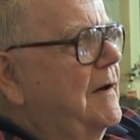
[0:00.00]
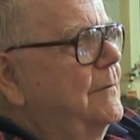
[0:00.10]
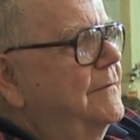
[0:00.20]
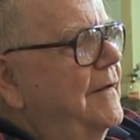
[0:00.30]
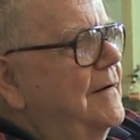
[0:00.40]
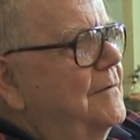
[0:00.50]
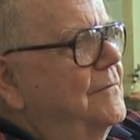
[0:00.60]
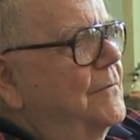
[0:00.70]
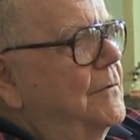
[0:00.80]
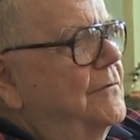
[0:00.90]
and I was headed
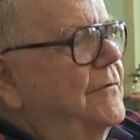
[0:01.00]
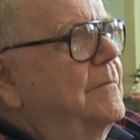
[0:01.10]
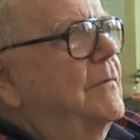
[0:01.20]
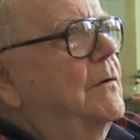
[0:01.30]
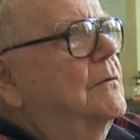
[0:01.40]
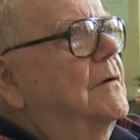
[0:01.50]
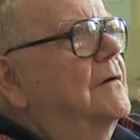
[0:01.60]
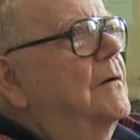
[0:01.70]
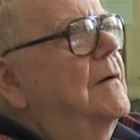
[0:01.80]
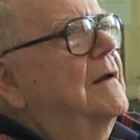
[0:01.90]
for a shrimp boat
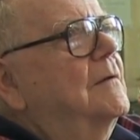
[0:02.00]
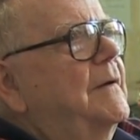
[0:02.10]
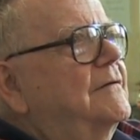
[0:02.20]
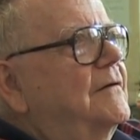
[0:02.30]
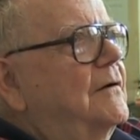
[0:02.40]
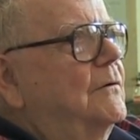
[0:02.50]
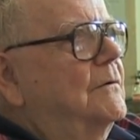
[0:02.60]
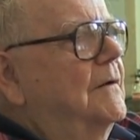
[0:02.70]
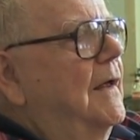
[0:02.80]
to go down to Mexico.